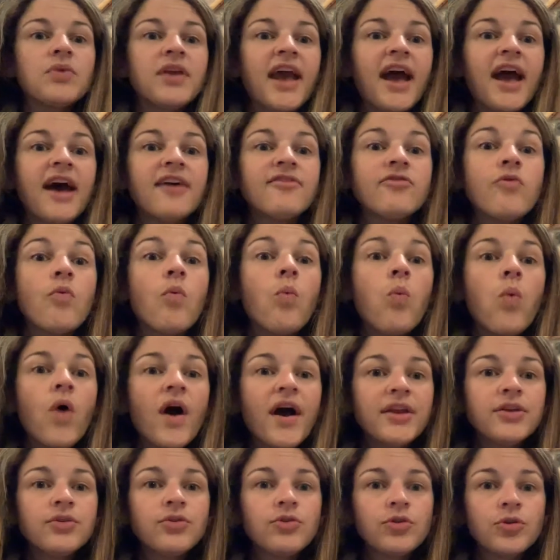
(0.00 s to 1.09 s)
have
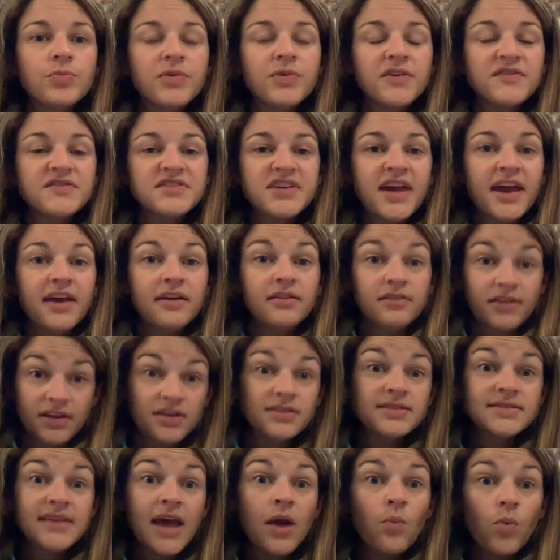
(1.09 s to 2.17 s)
one group of 10.
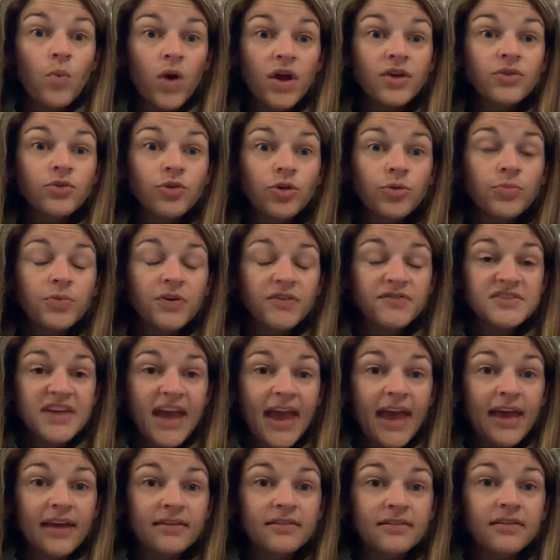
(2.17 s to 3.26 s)
Here's that one group of
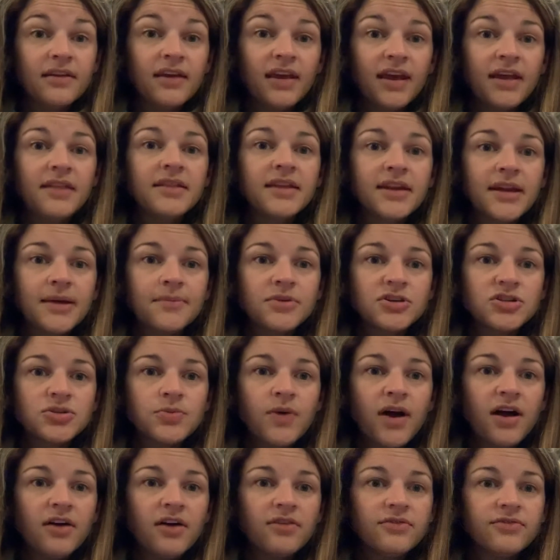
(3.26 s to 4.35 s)
10 in the number
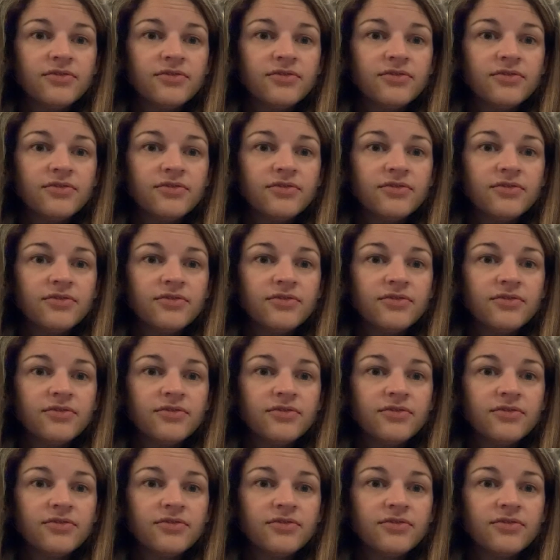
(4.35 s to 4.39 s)
12.